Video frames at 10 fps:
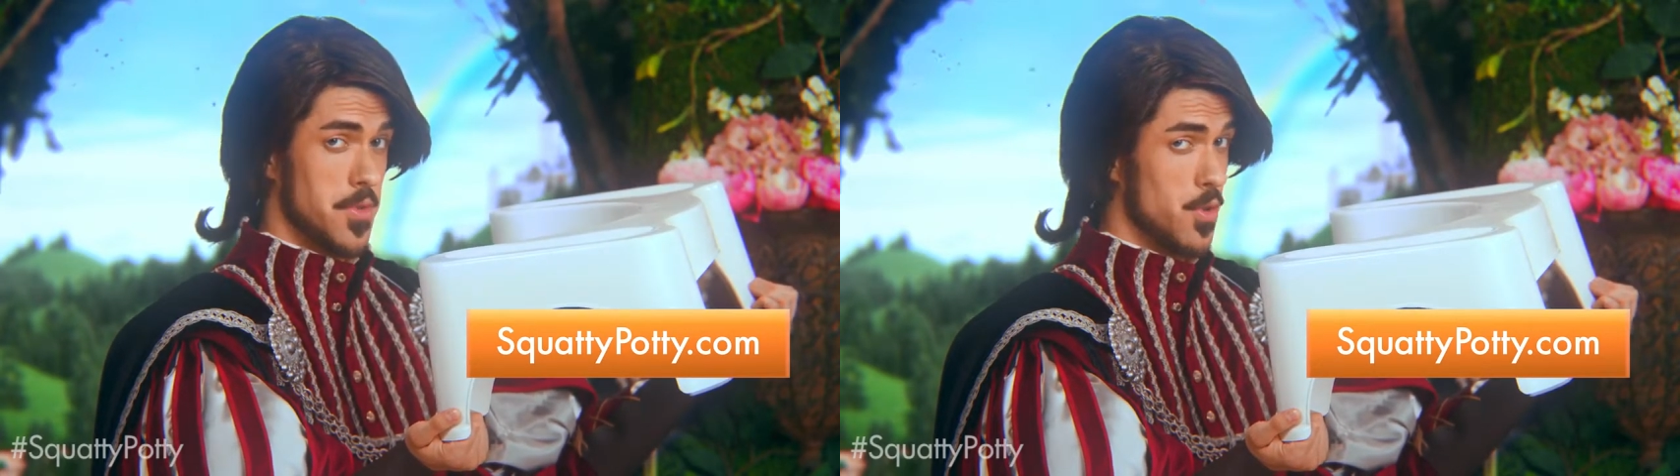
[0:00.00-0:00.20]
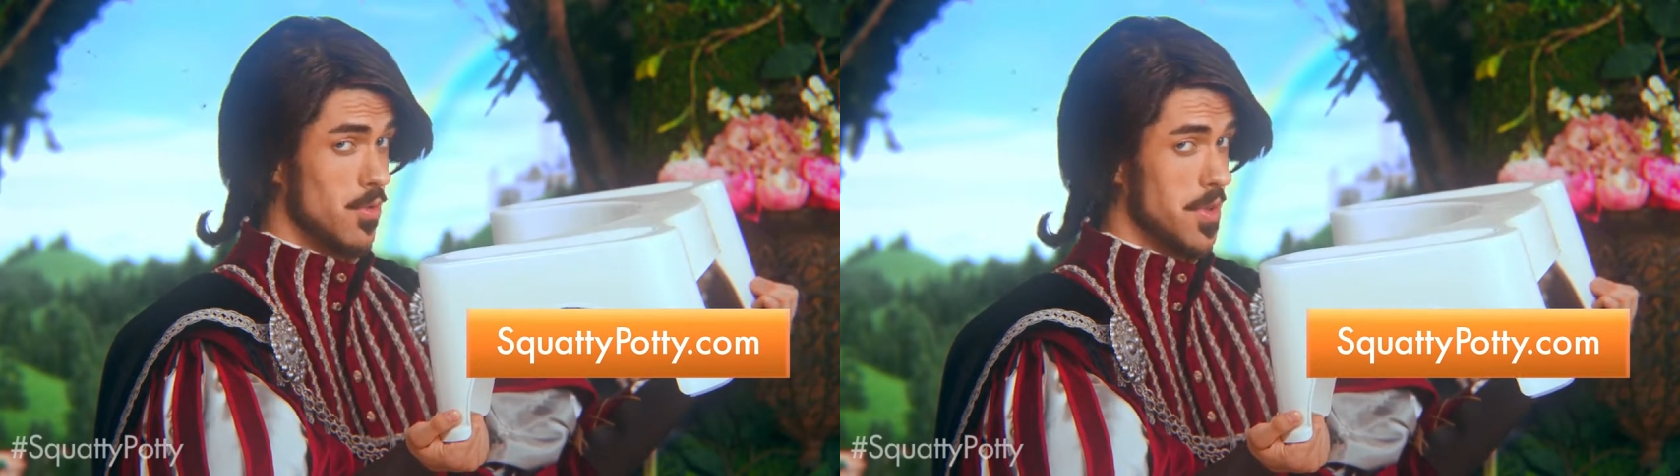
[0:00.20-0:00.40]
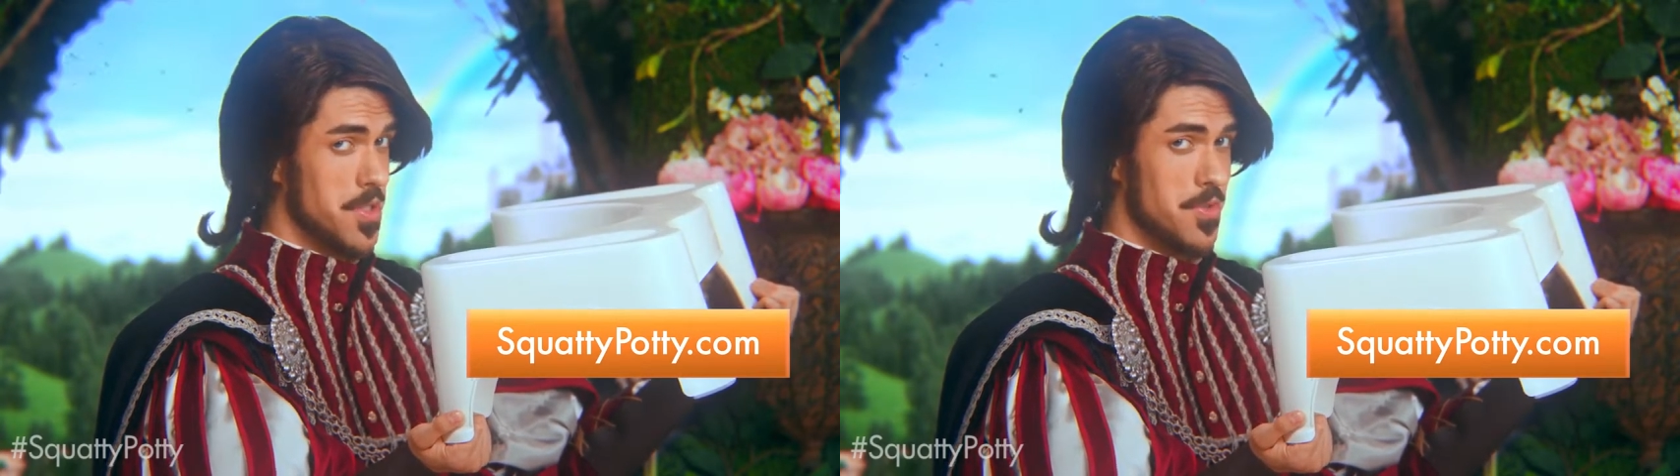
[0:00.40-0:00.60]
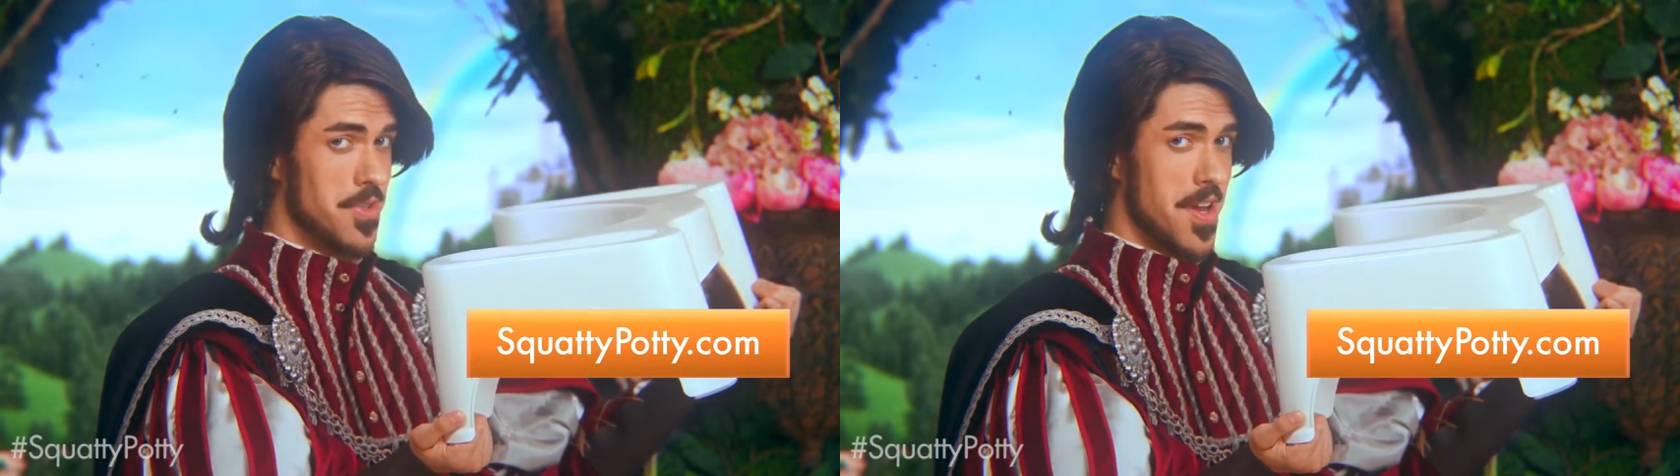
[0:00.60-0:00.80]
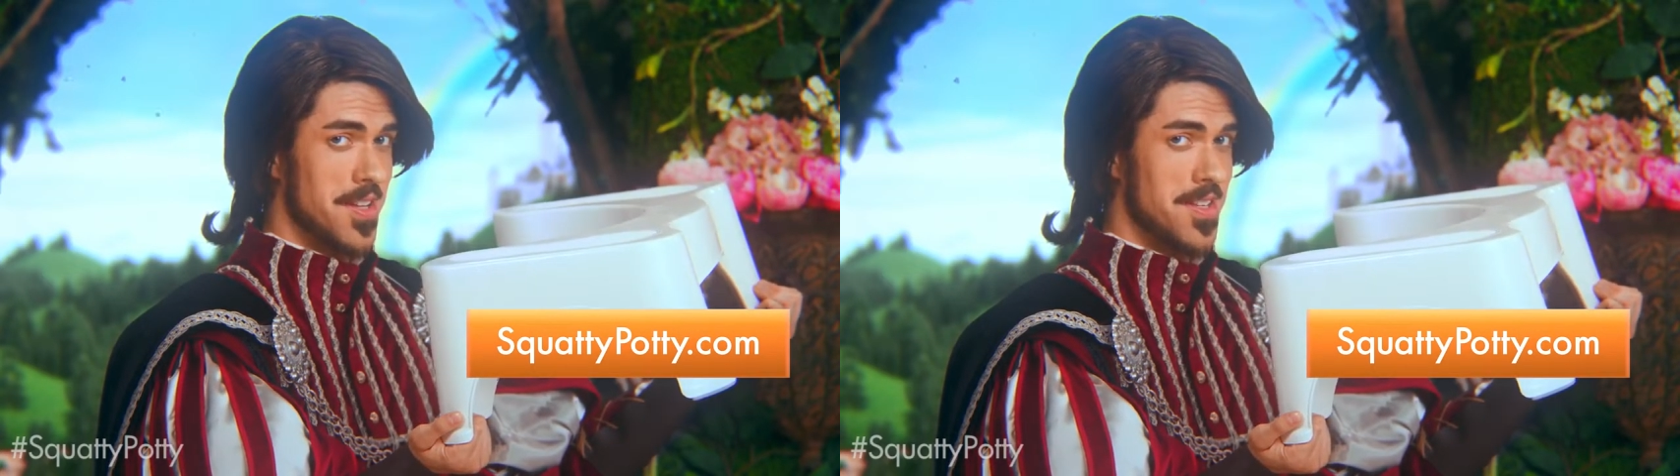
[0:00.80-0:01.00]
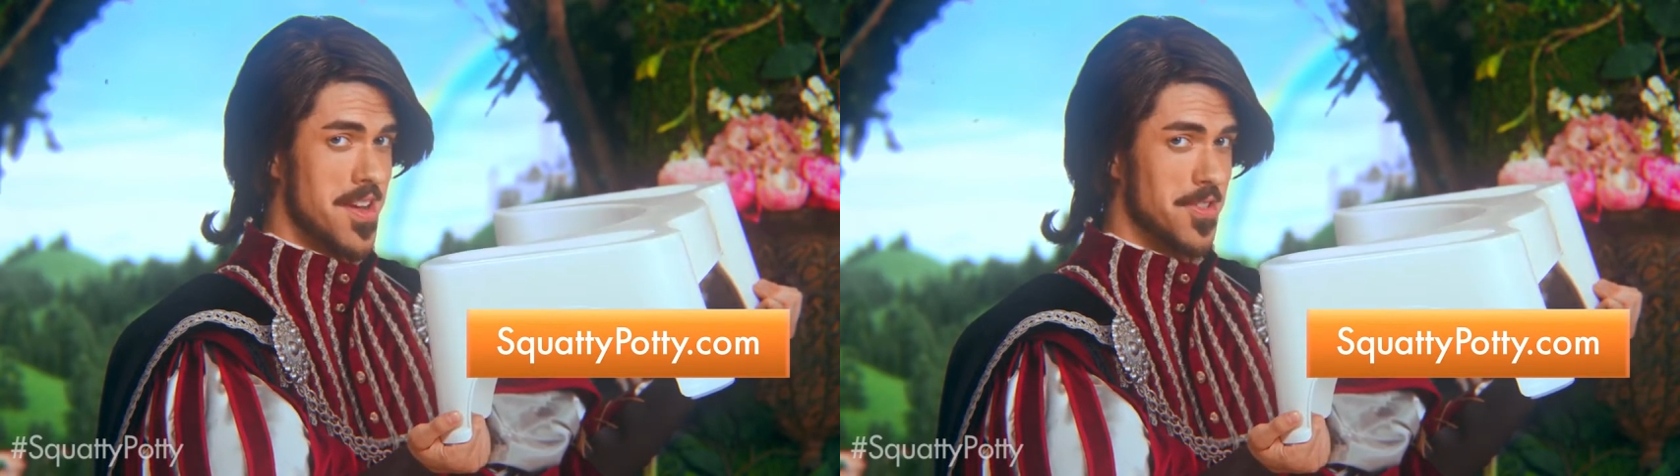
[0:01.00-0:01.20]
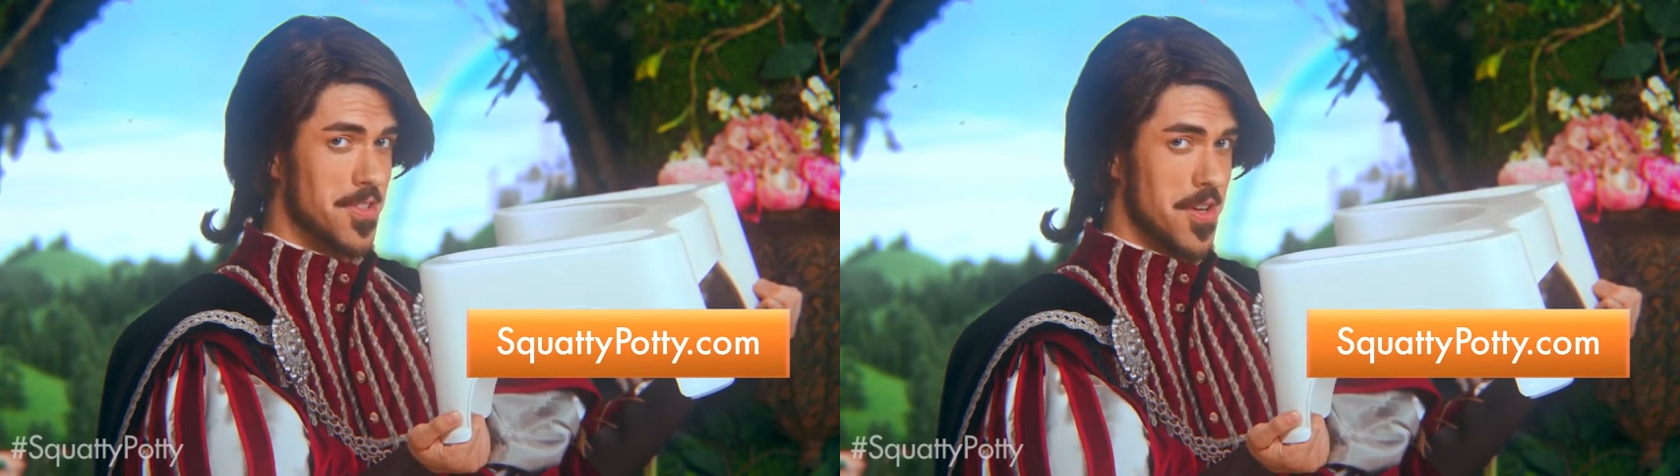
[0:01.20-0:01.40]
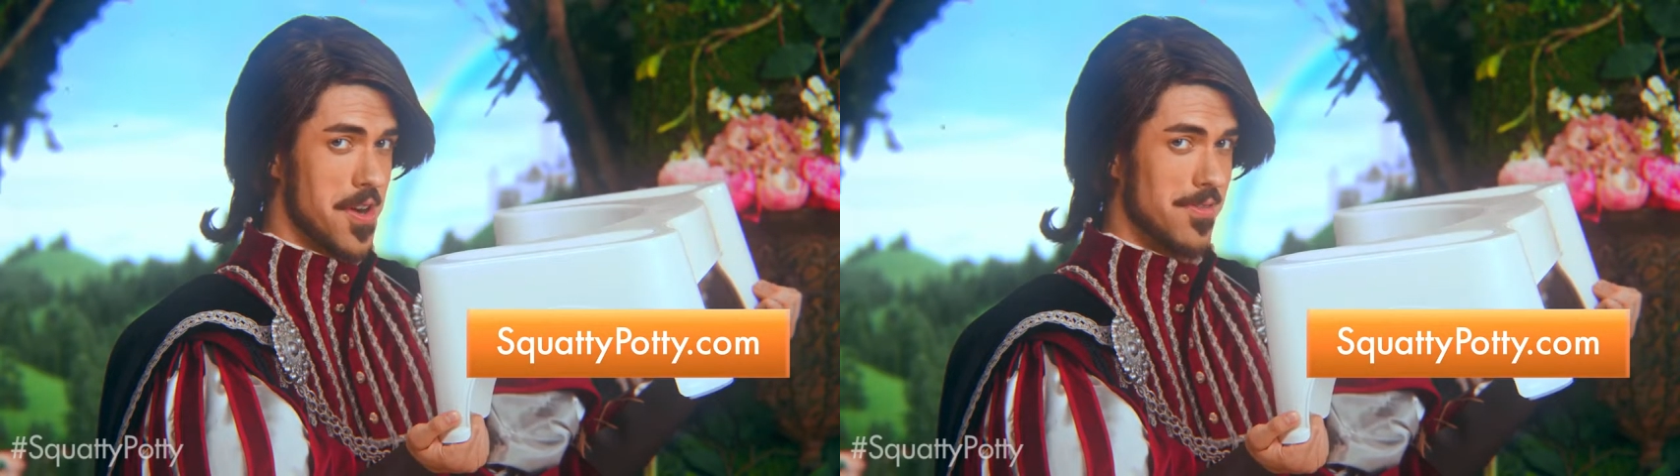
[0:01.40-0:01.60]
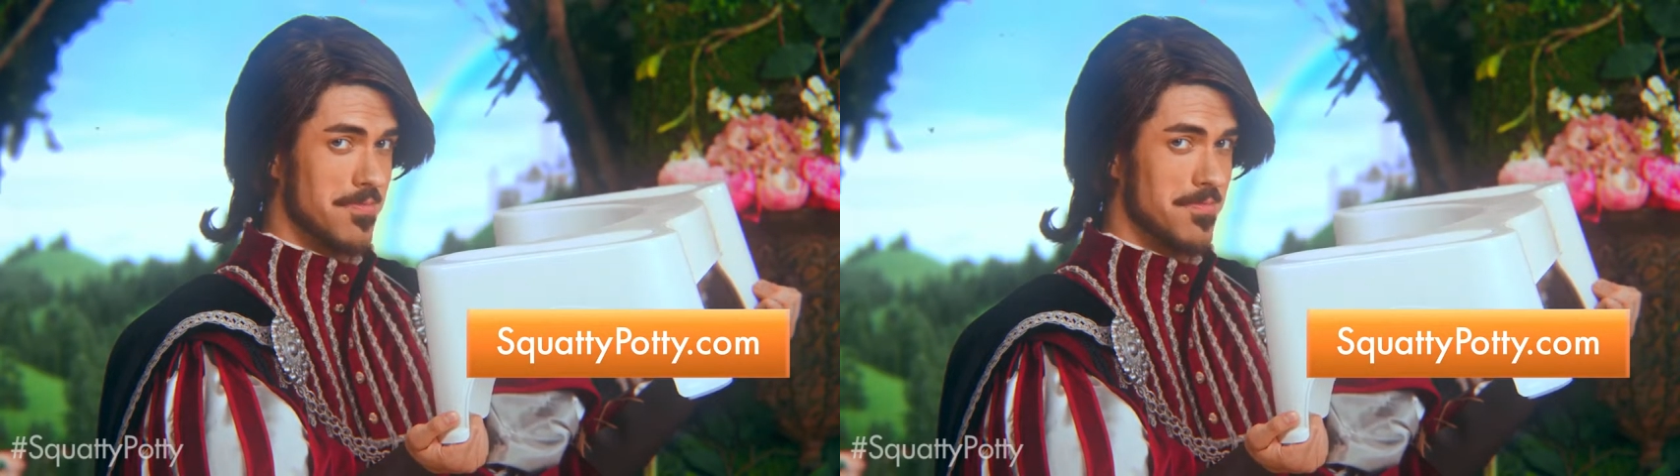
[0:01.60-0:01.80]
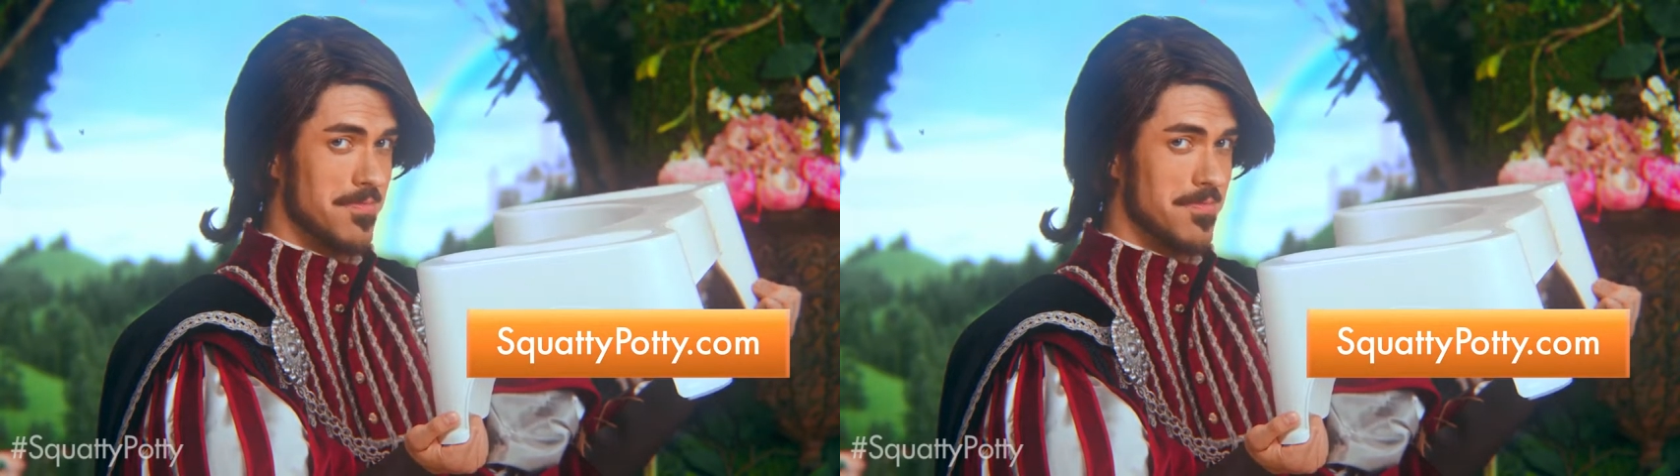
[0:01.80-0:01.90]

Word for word: You'll wish you tried it years ago.